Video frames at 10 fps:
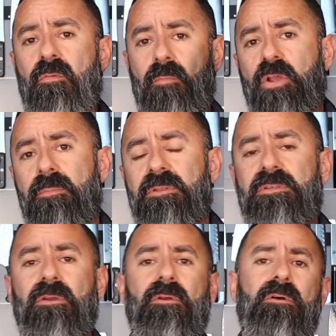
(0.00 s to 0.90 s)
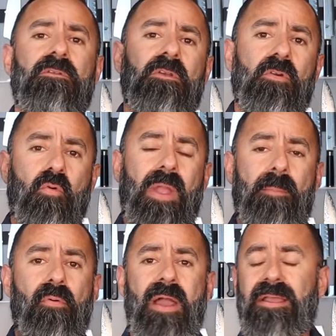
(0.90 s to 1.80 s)
good materials, great
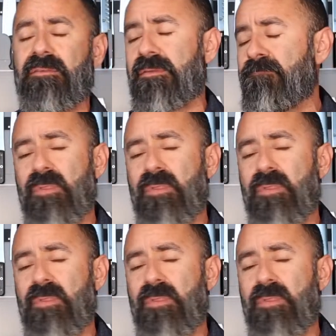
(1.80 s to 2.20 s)
price.